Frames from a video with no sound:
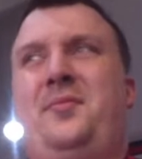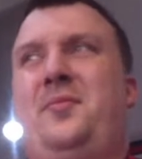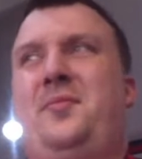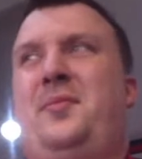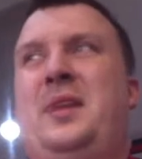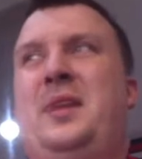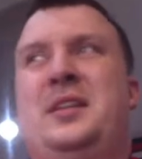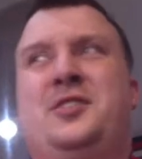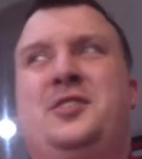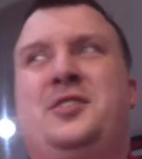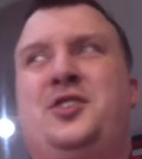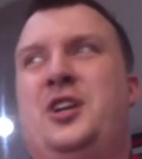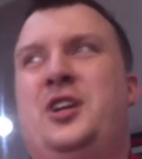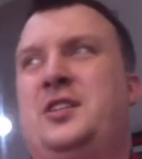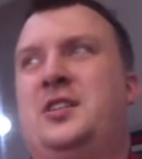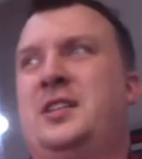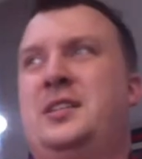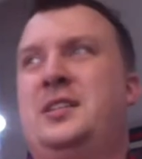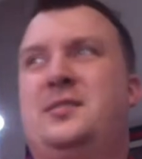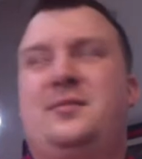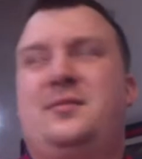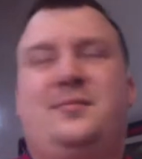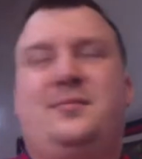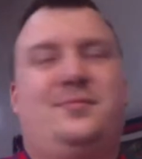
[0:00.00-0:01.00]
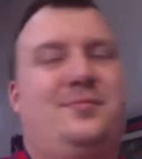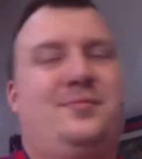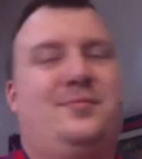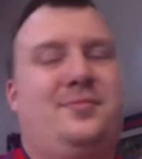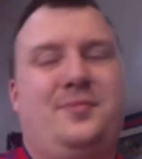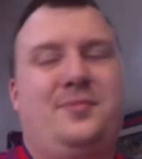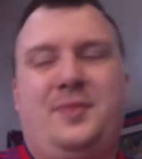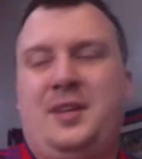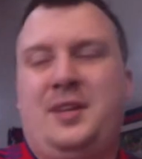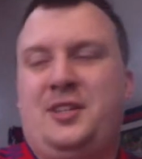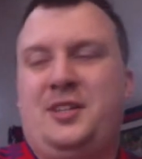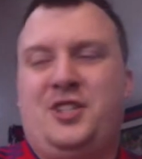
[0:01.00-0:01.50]
It's just
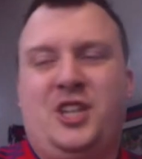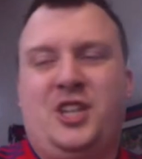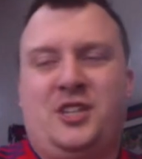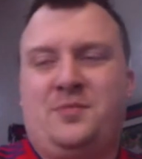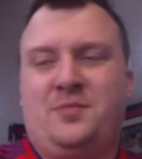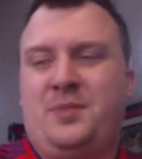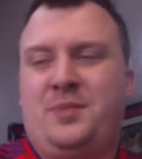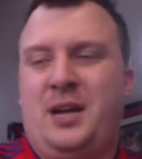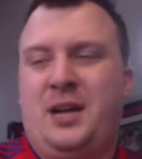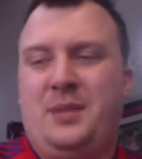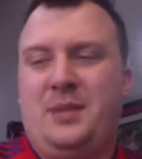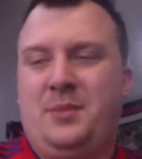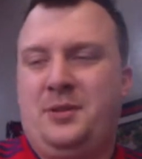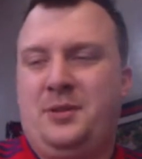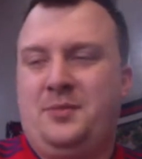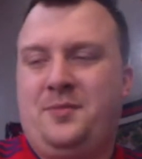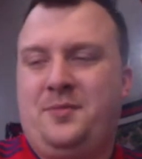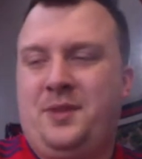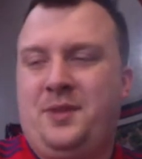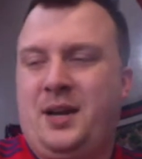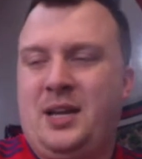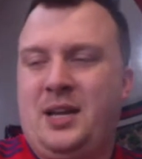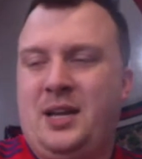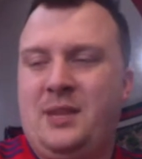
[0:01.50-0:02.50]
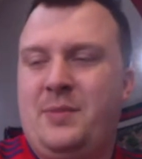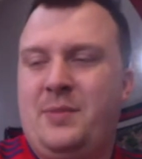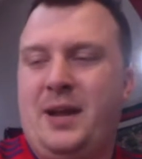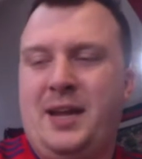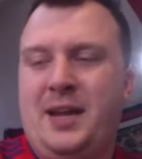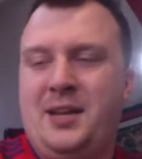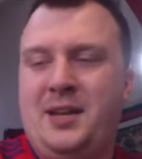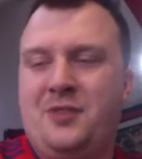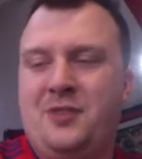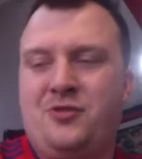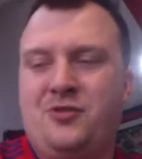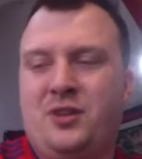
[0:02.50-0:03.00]
papers fucking the
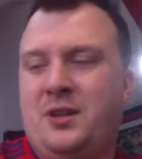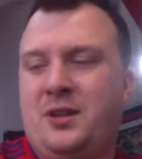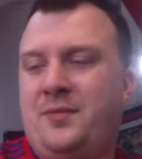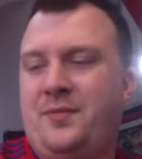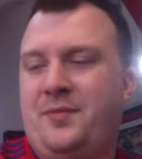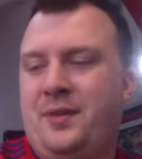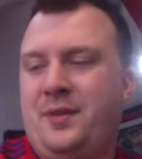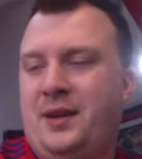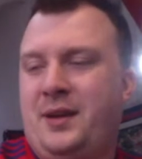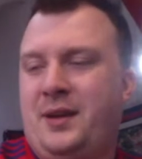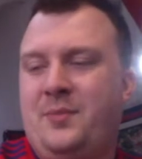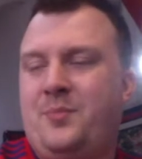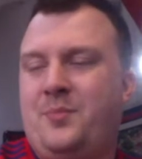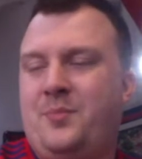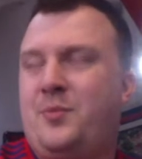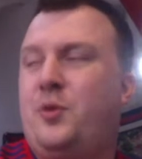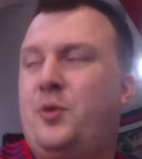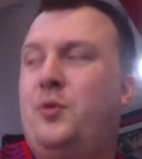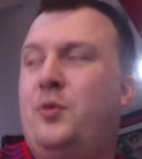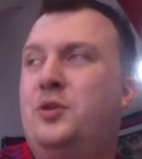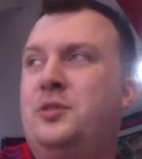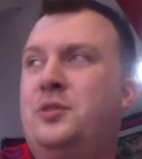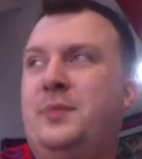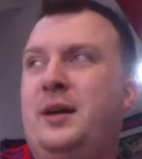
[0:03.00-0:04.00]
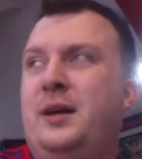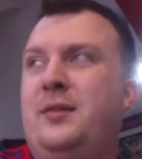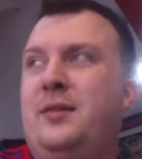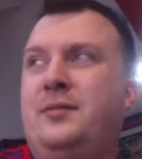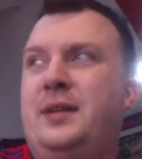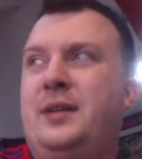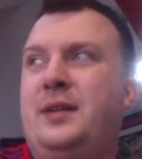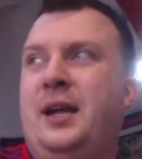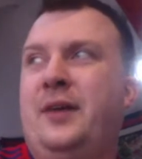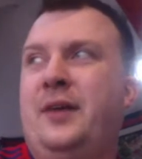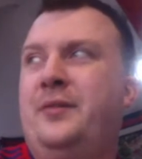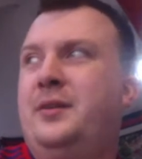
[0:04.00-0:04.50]
media trying to fucking call them out
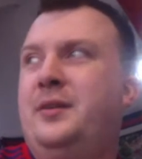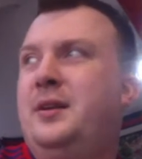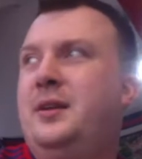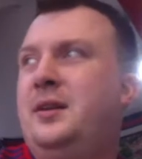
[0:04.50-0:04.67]
down.